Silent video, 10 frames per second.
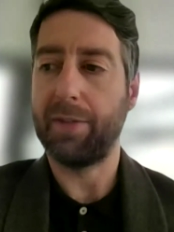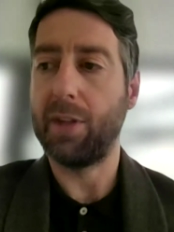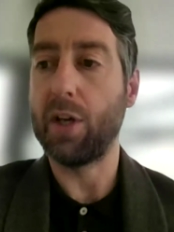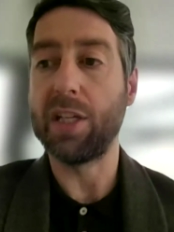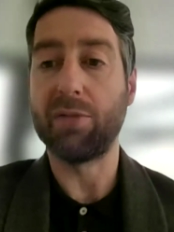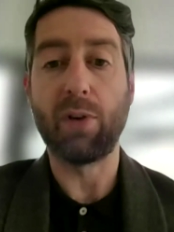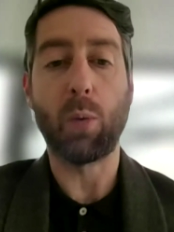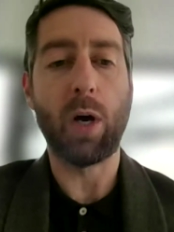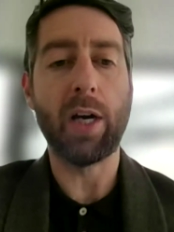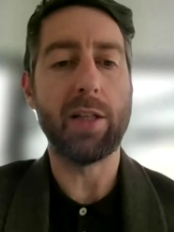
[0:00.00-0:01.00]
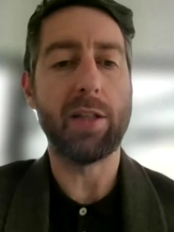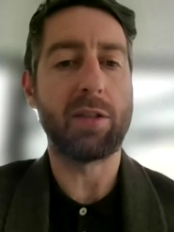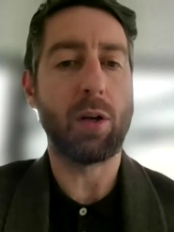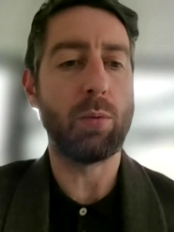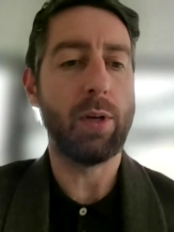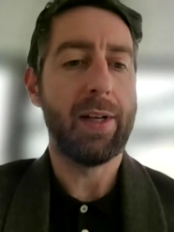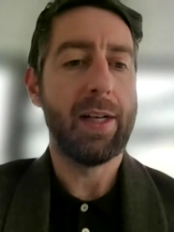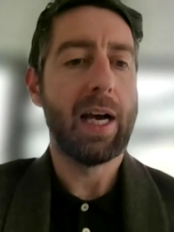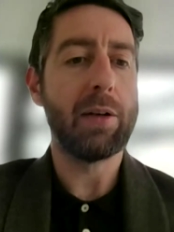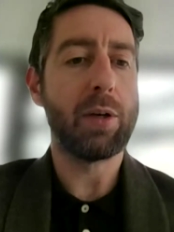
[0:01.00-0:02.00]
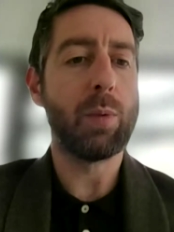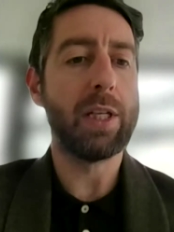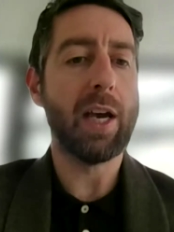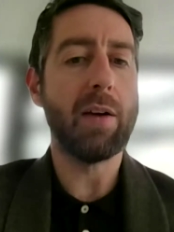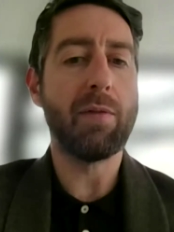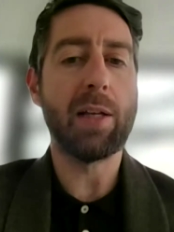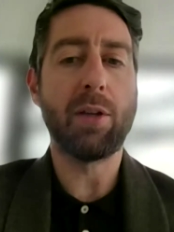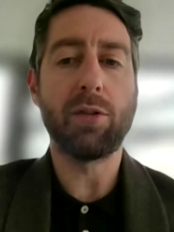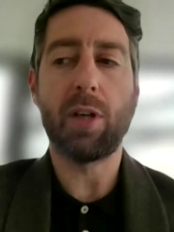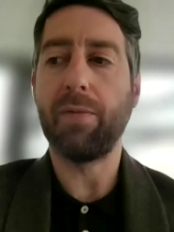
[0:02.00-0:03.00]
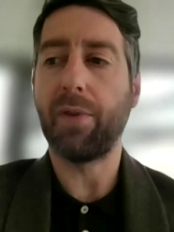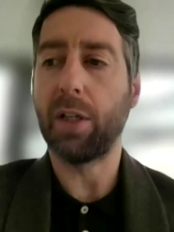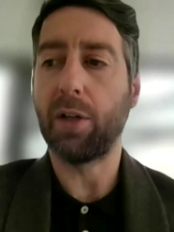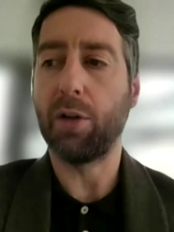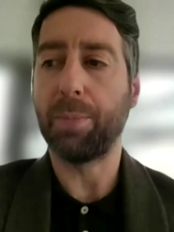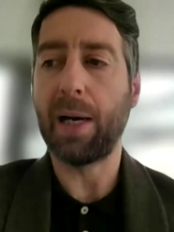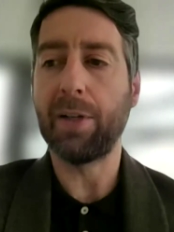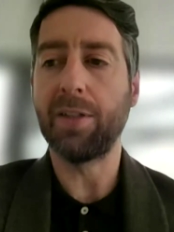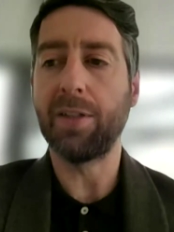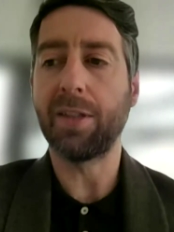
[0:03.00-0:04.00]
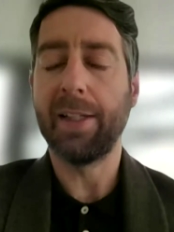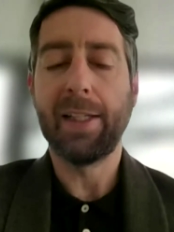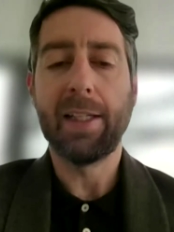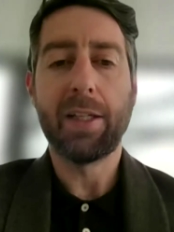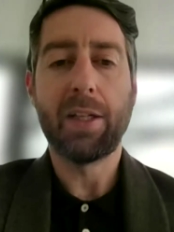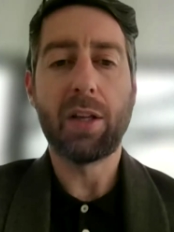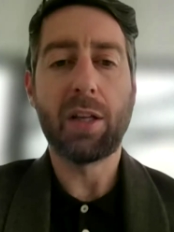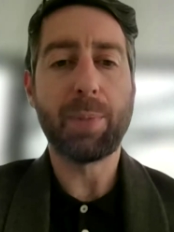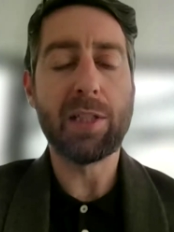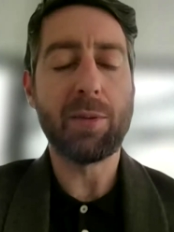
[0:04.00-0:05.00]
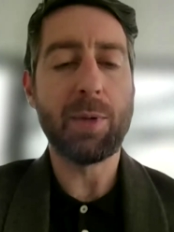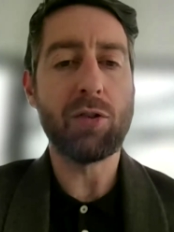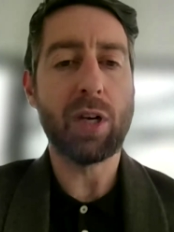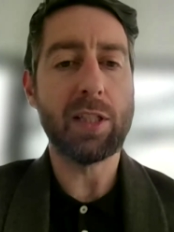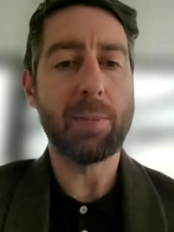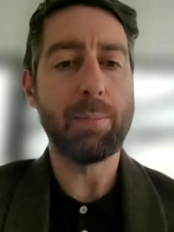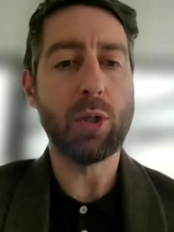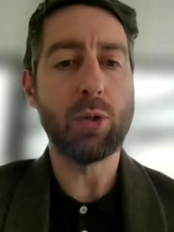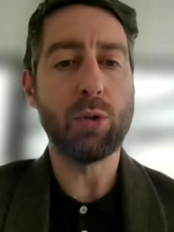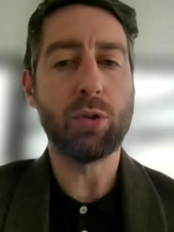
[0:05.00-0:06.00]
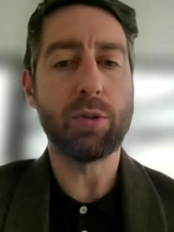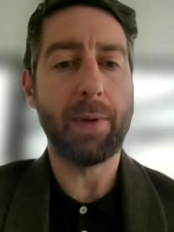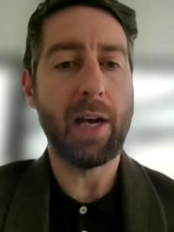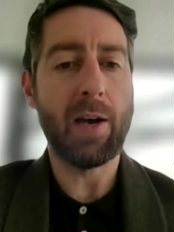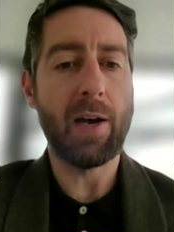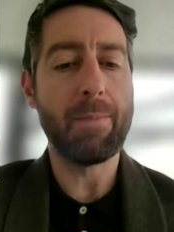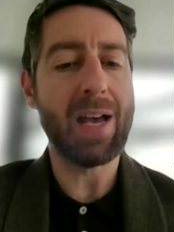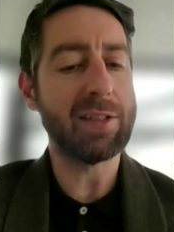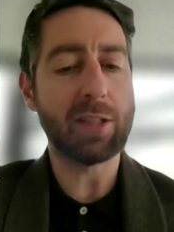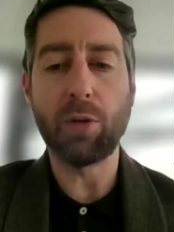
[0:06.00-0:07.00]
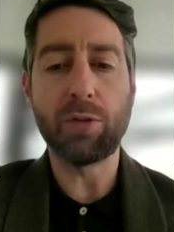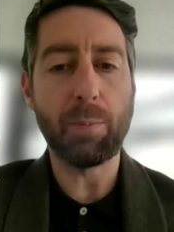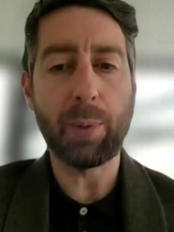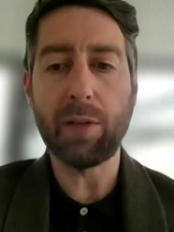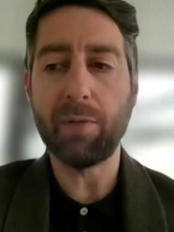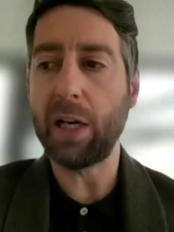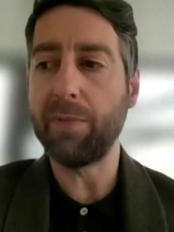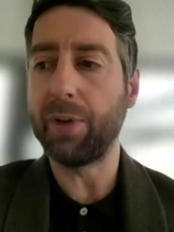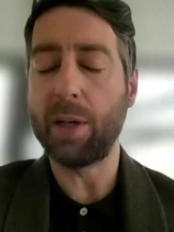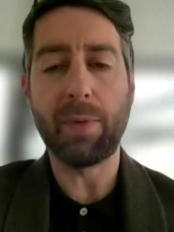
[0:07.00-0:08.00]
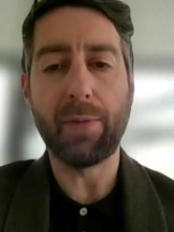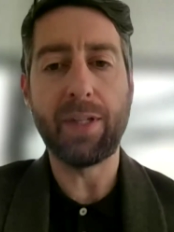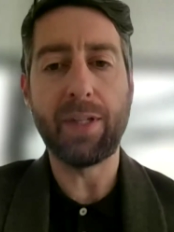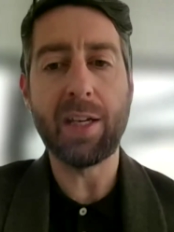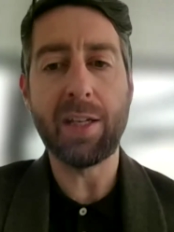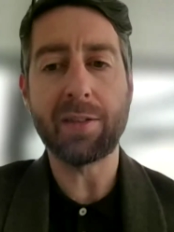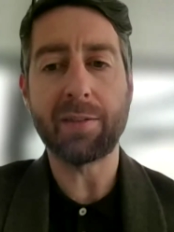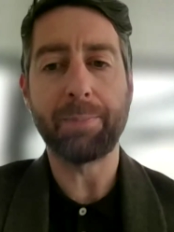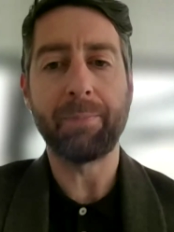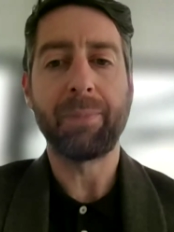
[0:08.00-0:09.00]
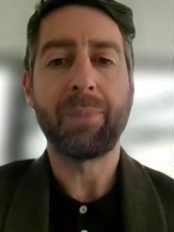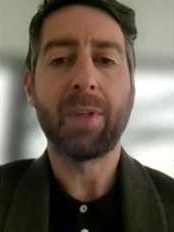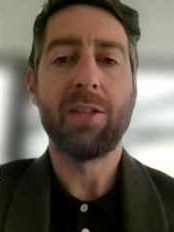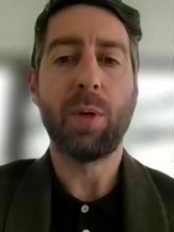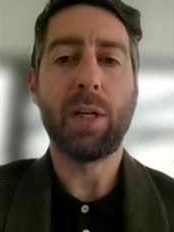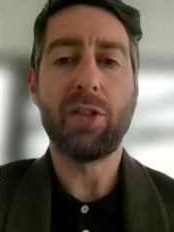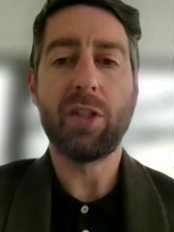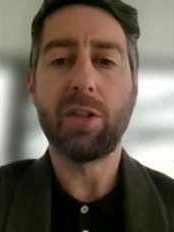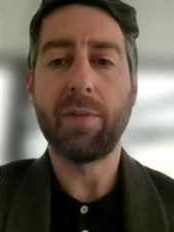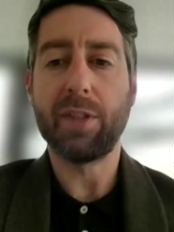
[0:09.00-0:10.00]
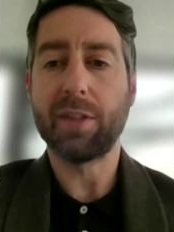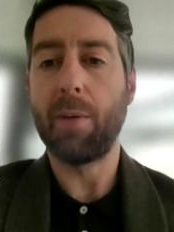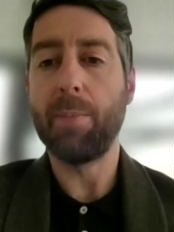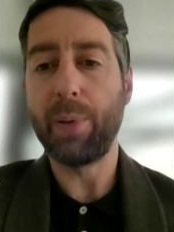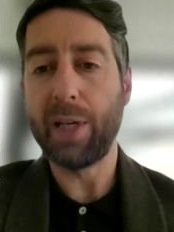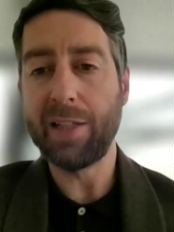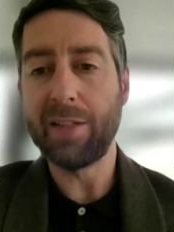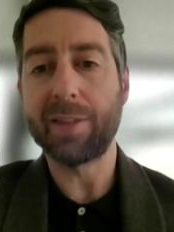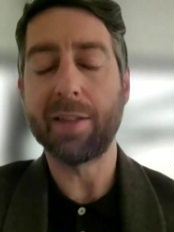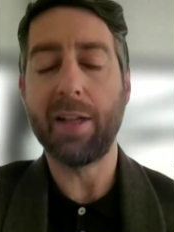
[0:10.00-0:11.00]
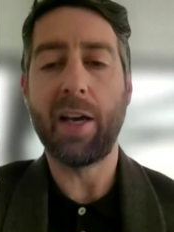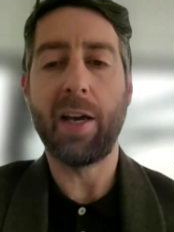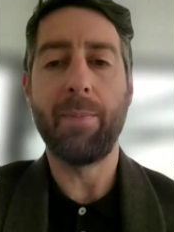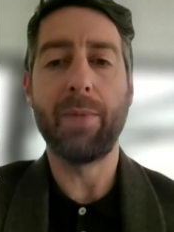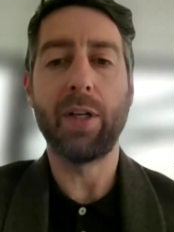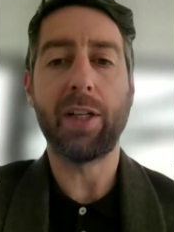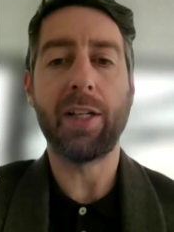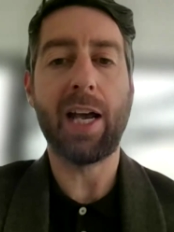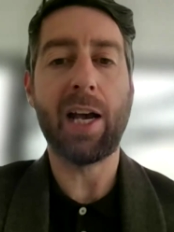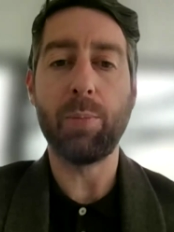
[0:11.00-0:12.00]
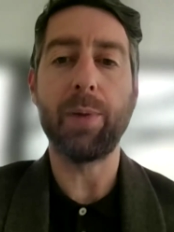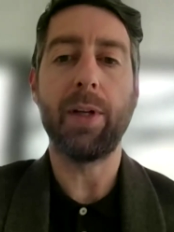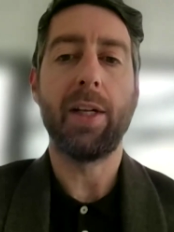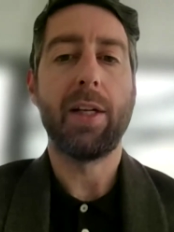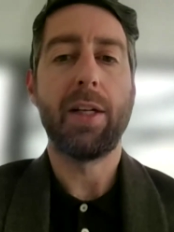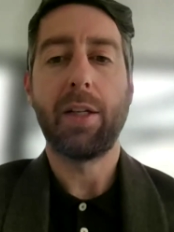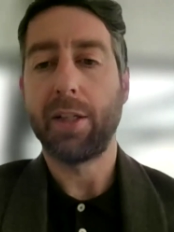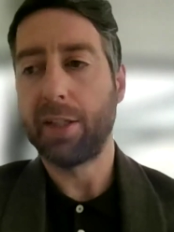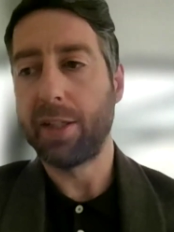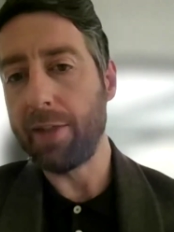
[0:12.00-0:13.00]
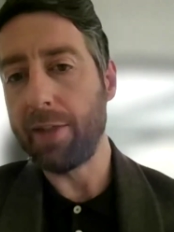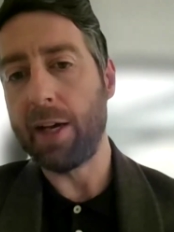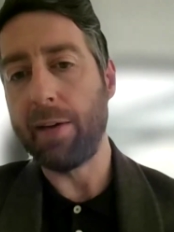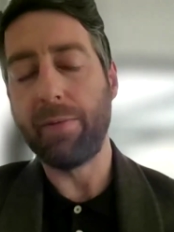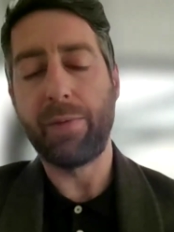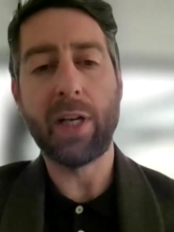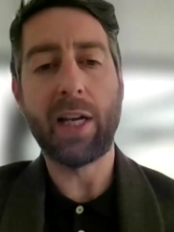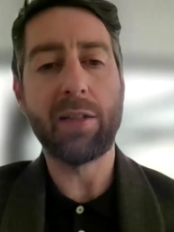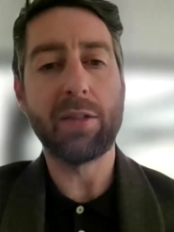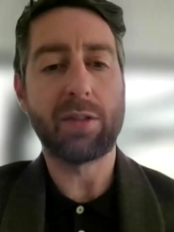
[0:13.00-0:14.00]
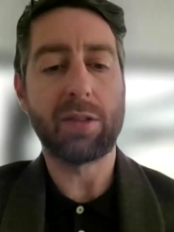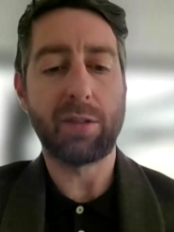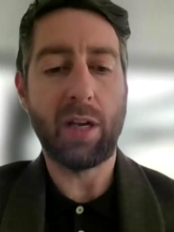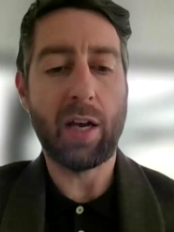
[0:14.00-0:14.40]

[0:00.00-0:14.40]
is required. So how can we get around those upfront cost barriers? There's been some interesting models. ESCOs have been around for a number of years. So energy service companies that can help get that finance